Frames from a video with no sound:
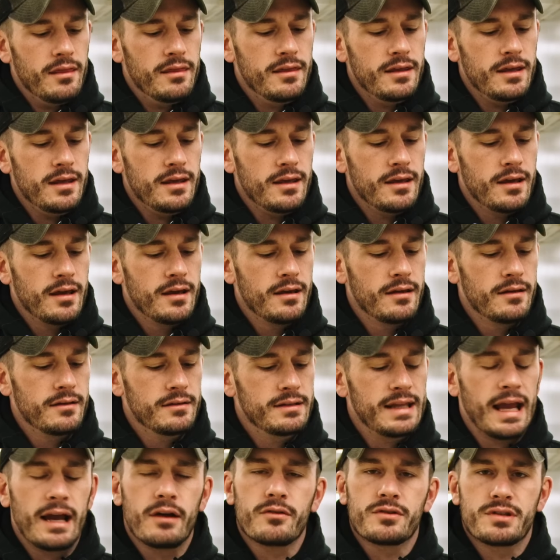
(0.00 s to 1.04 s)
The
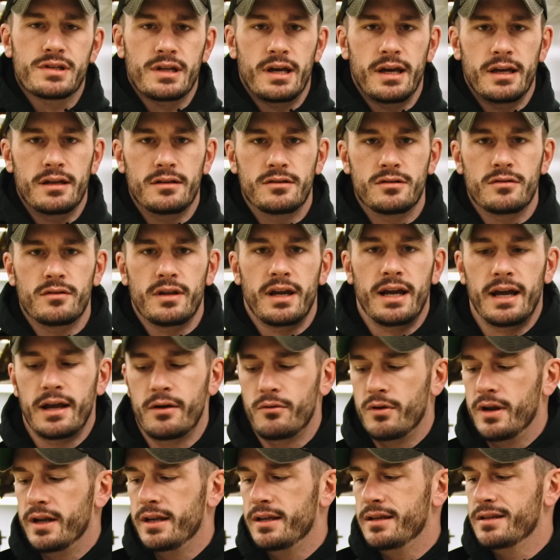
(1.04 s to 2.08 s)
downside to the high
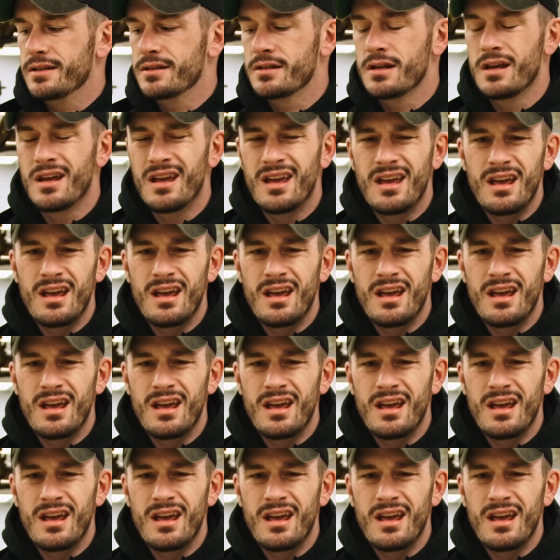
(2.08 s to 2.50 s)
ready is